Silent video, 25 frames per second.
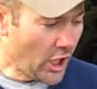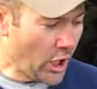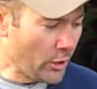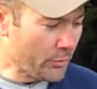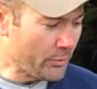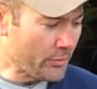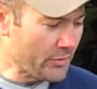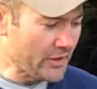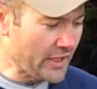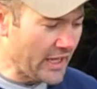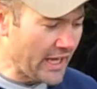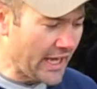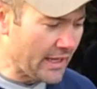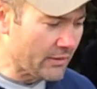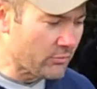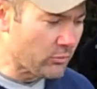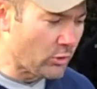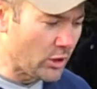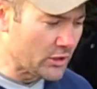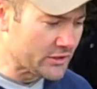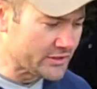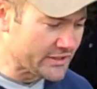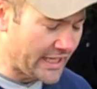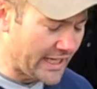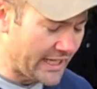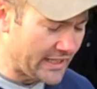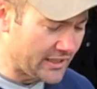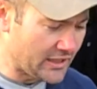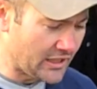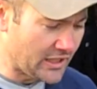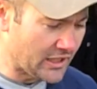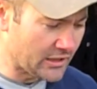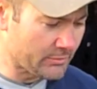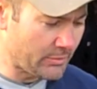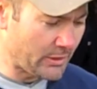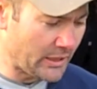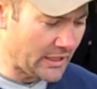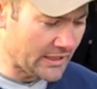open the Add Wall
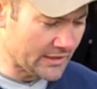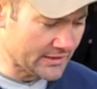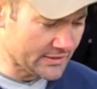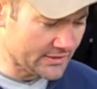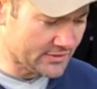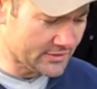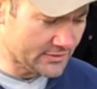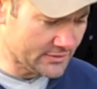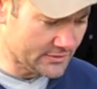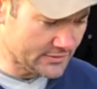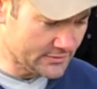dialog box.